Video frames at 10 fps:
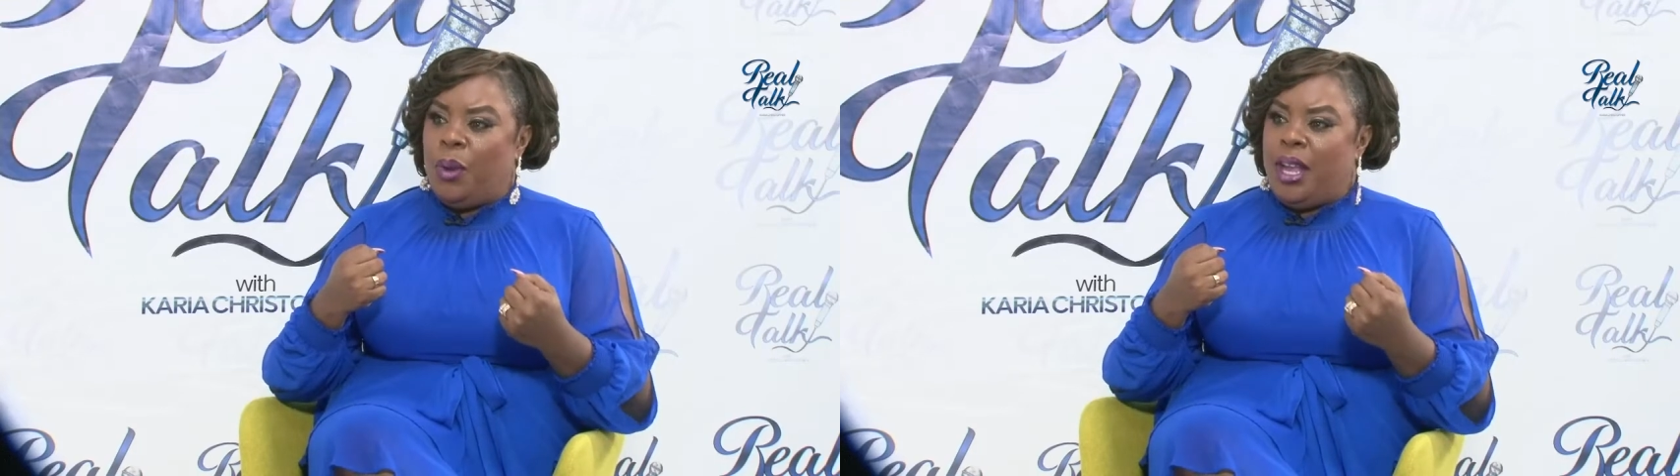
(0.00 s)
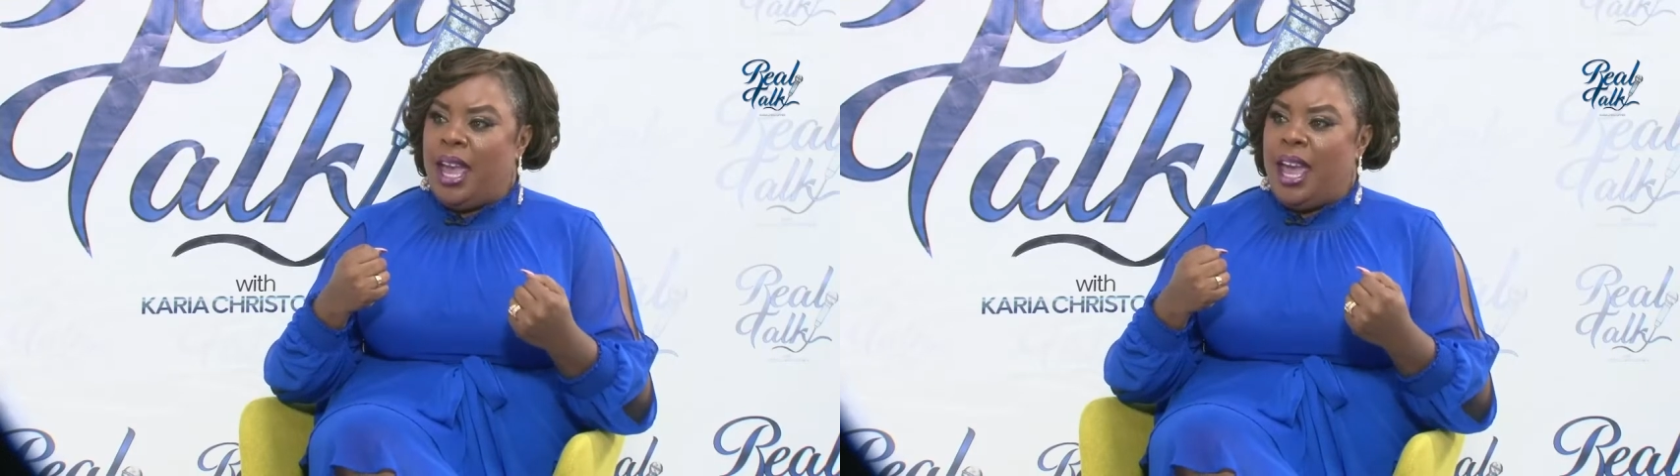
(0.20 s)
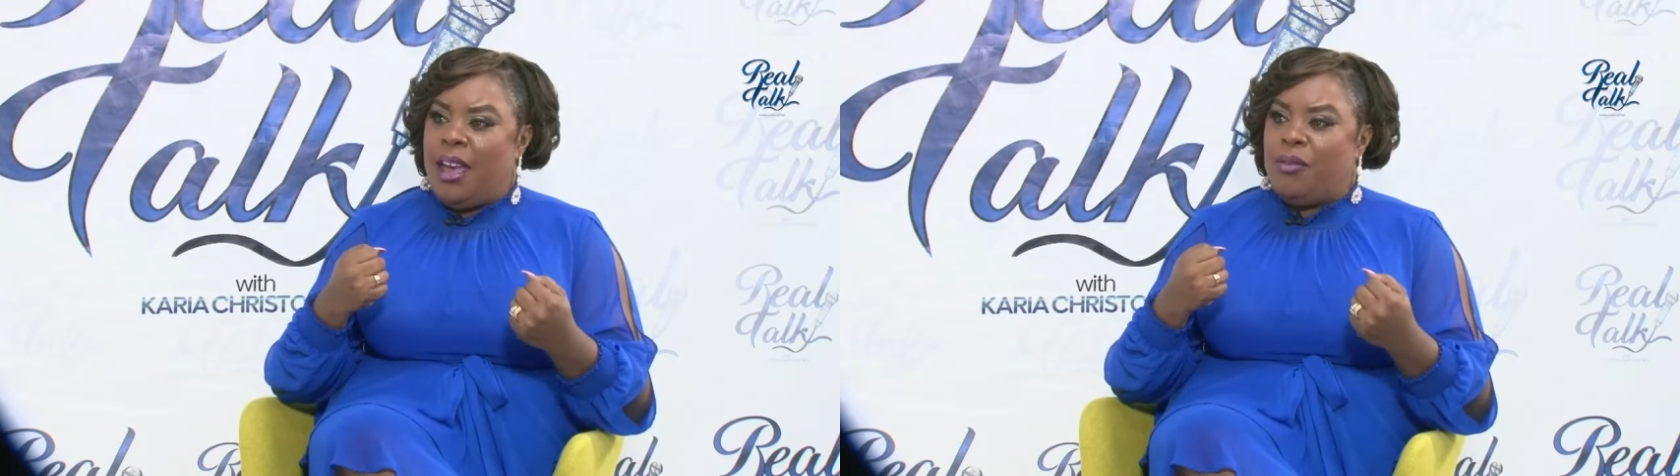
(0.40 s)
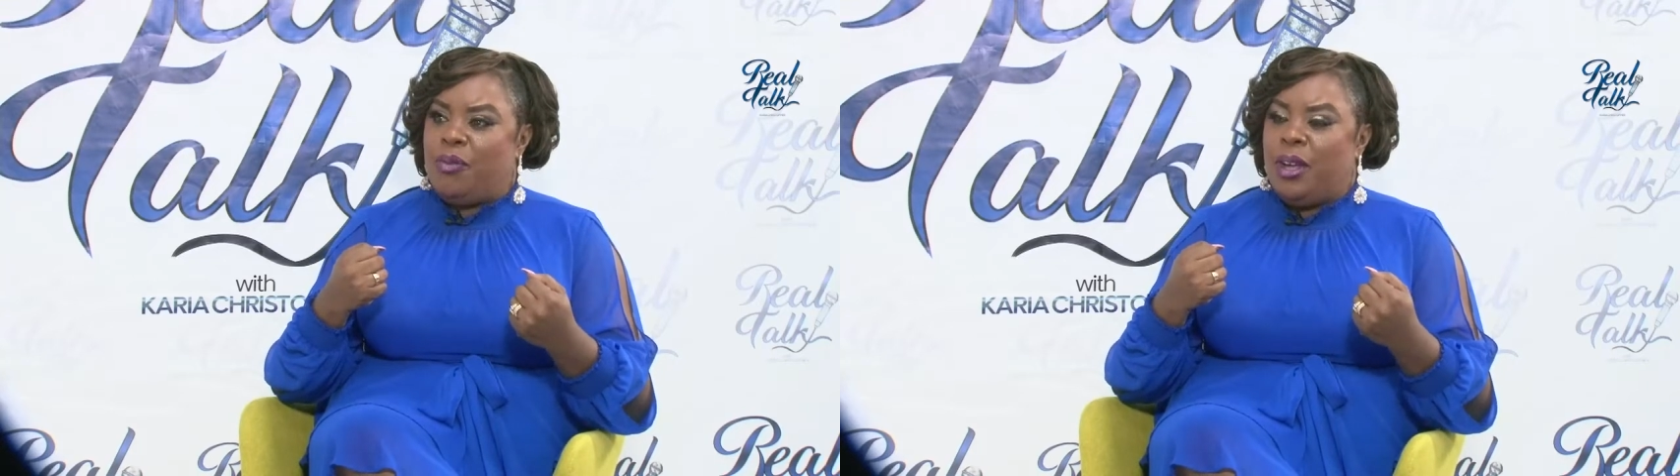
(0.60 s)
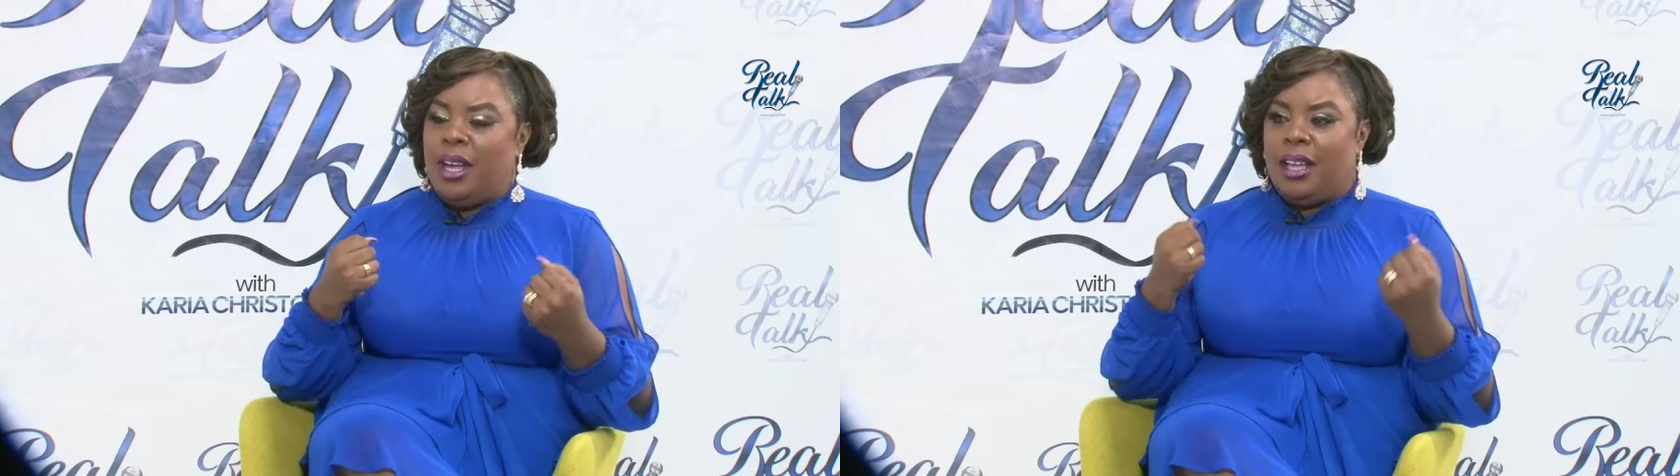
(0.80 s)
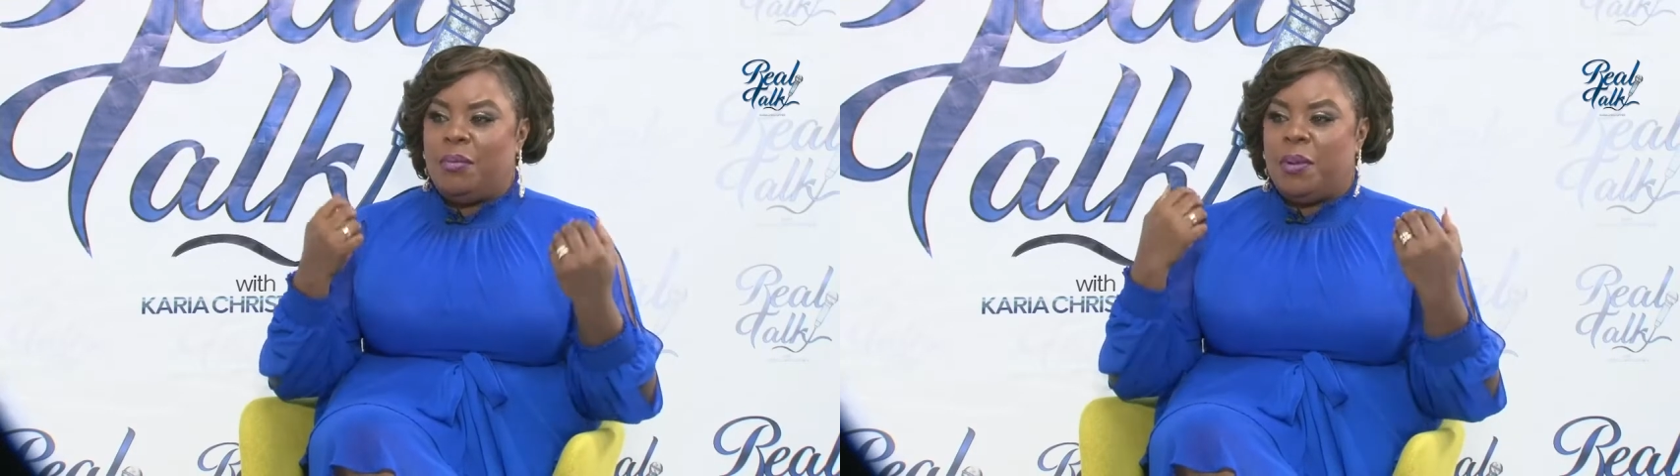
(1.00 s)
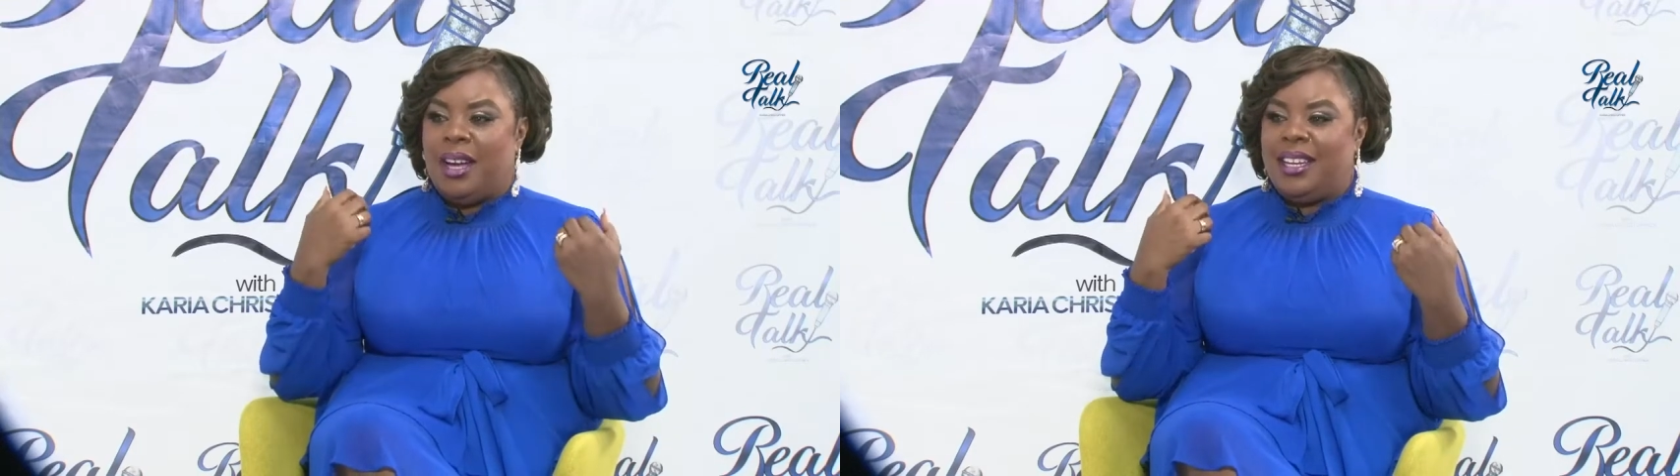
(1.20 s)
we have, as we